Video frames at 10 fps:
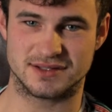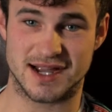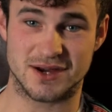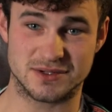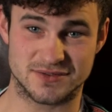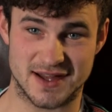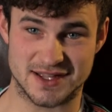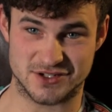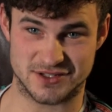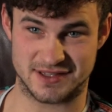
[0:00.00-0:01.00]
Dark was
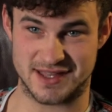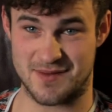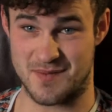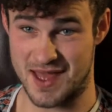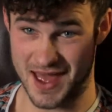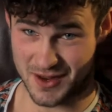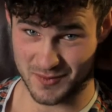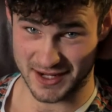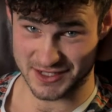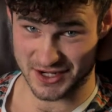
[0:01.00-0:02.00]
faster than them, and
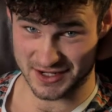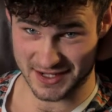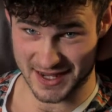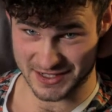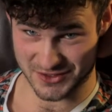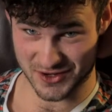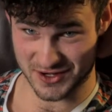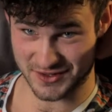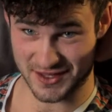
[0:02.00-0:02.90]
when he turned the next corner,